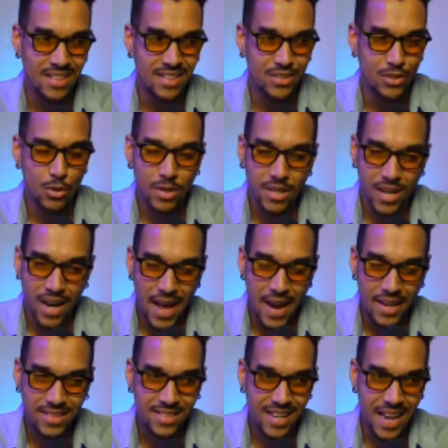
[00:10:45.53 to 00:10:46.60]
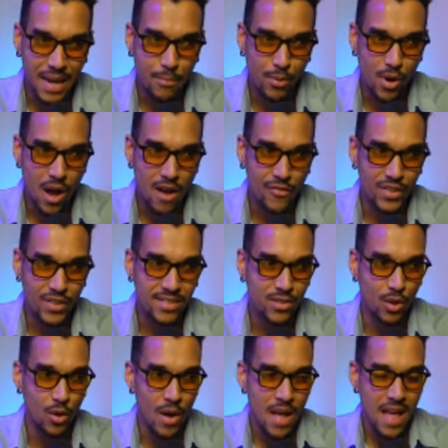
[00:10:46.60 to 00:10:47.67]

You gotta take profits. So